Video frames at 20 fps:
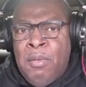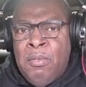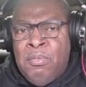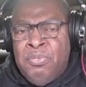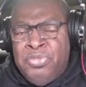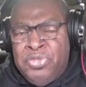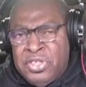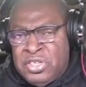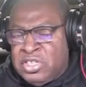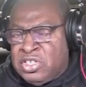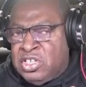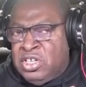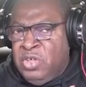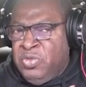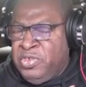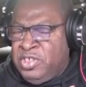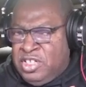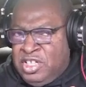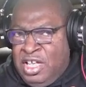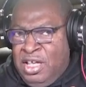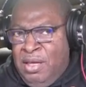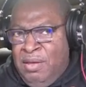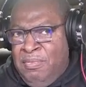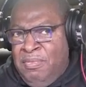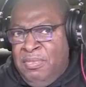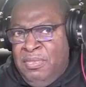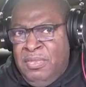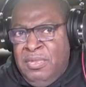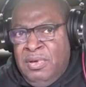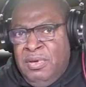It's still the same
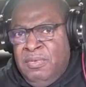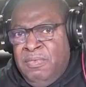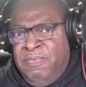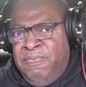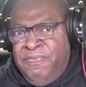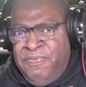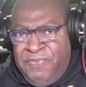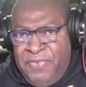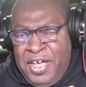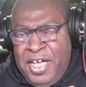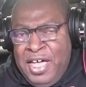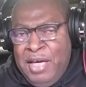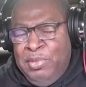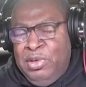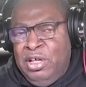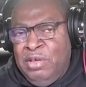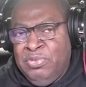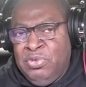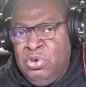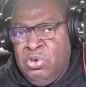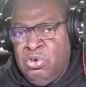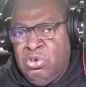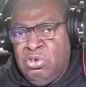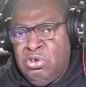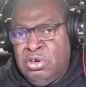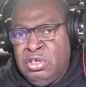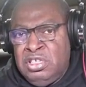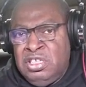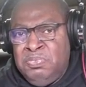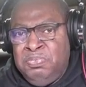family of
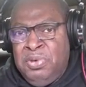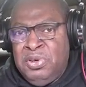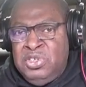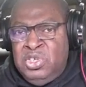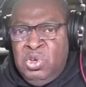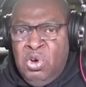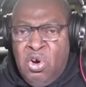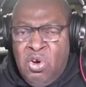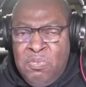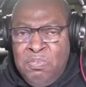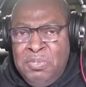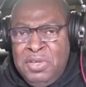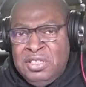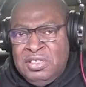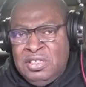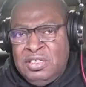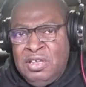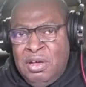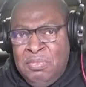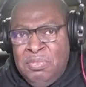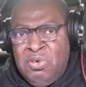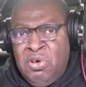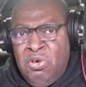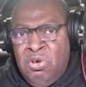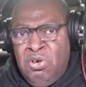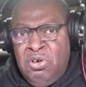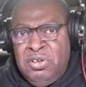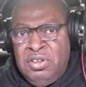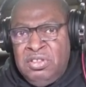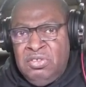chords, but you omit some
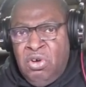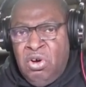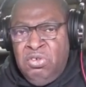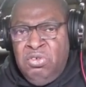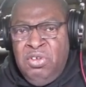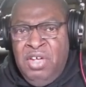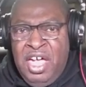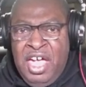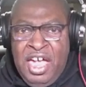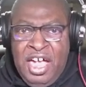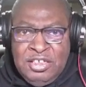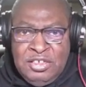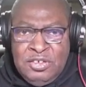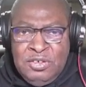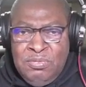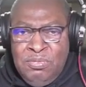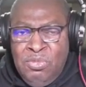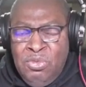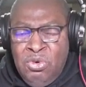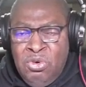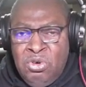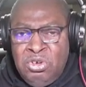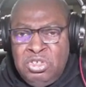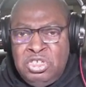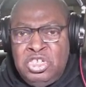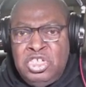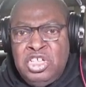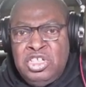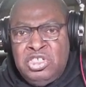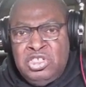chords or you add some more
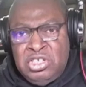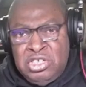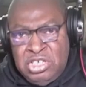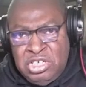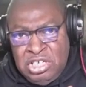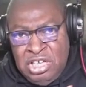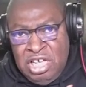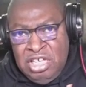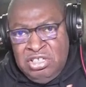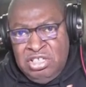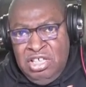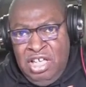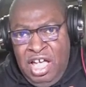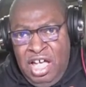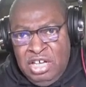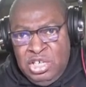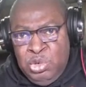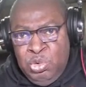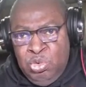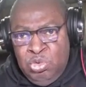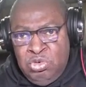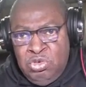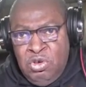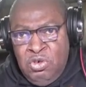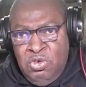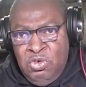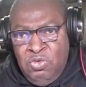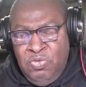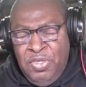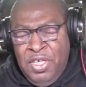just to change the actual
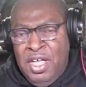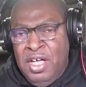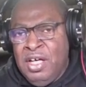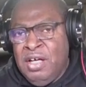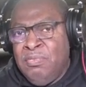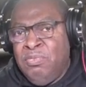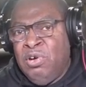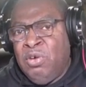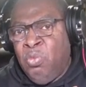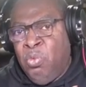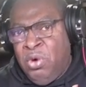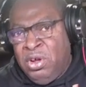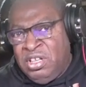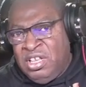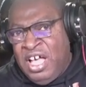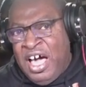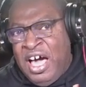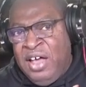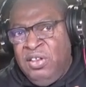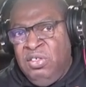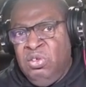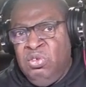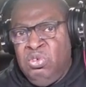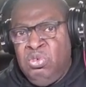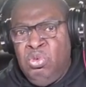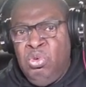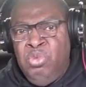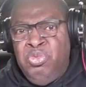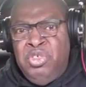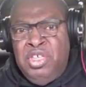tone. But how do you
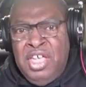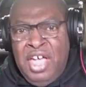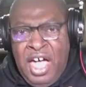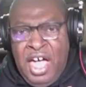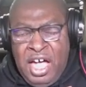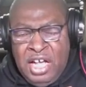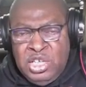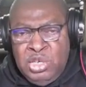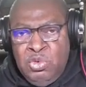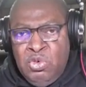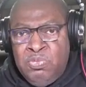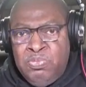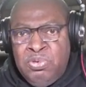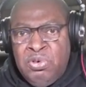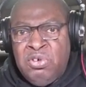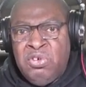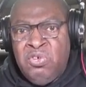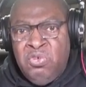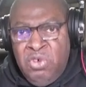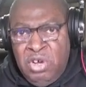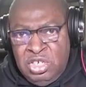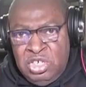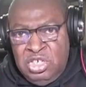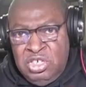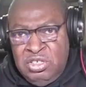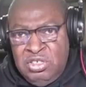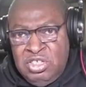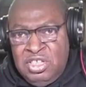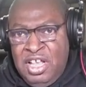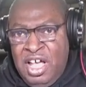do the actual
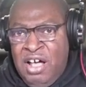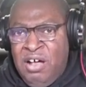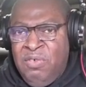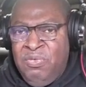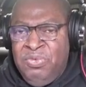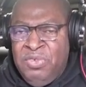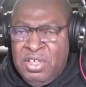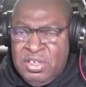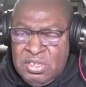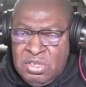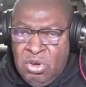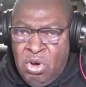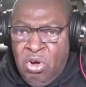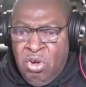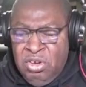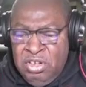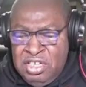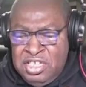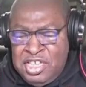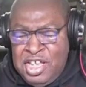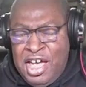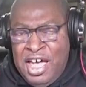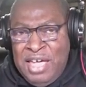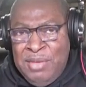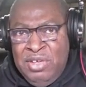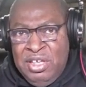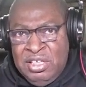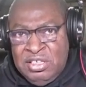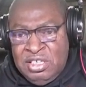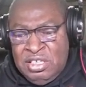progressions? Now, it's all in
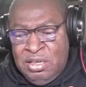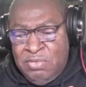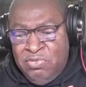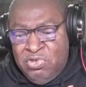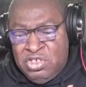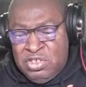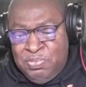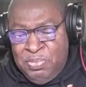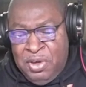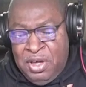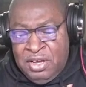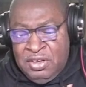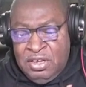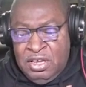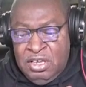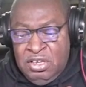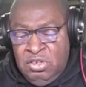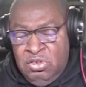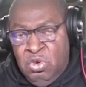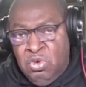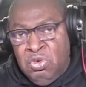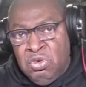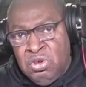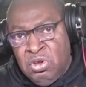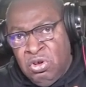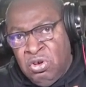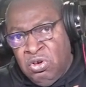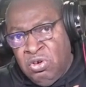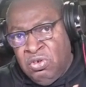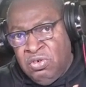timing in some respect. You can
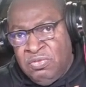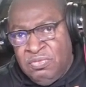go